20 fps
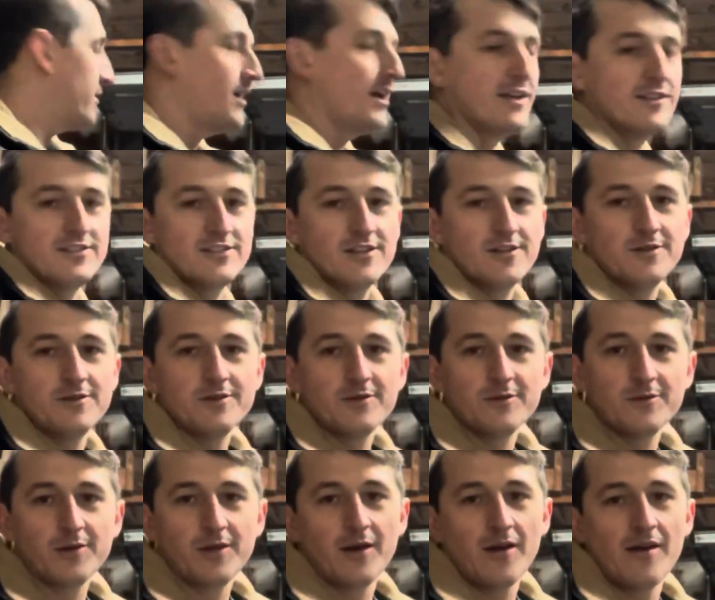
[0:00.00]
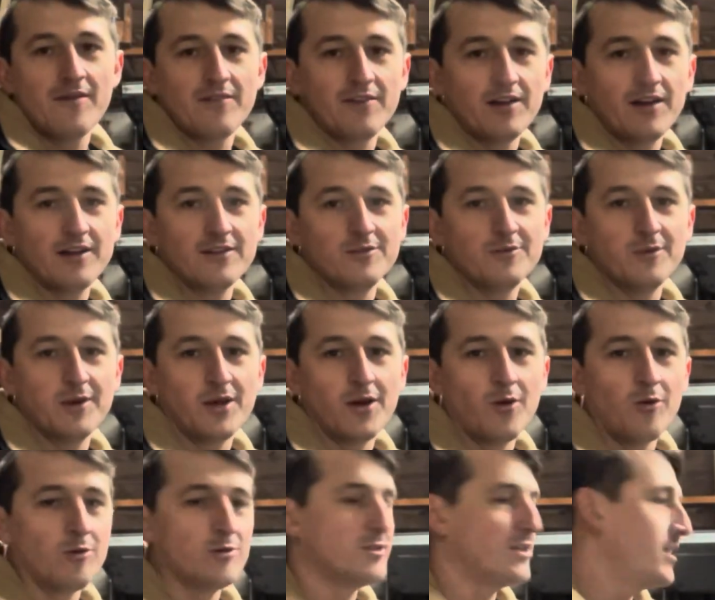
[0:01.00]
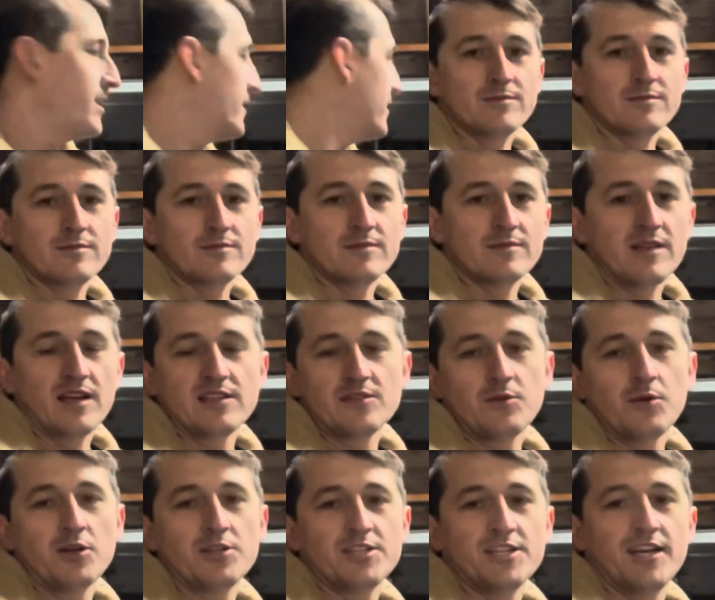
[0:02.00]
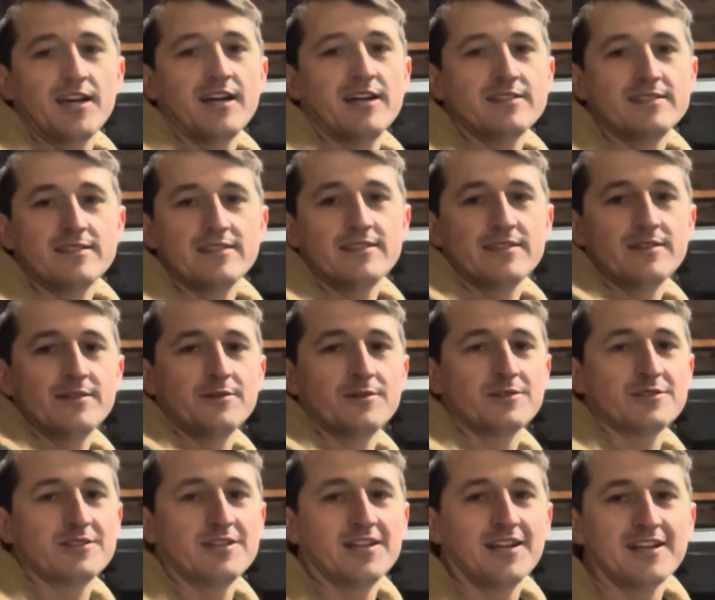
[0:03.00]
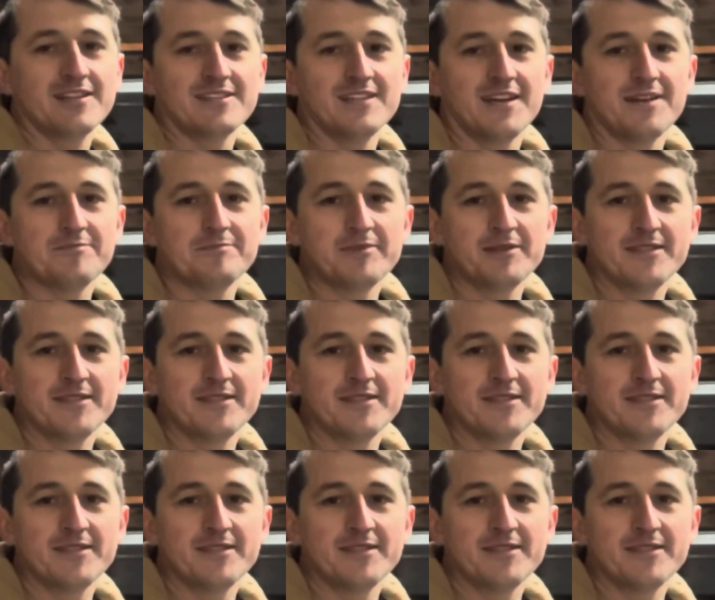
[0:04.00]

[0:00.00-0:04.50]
engine without having to cut too many holes in it. Thanks for watching, guys. I'll see you next time.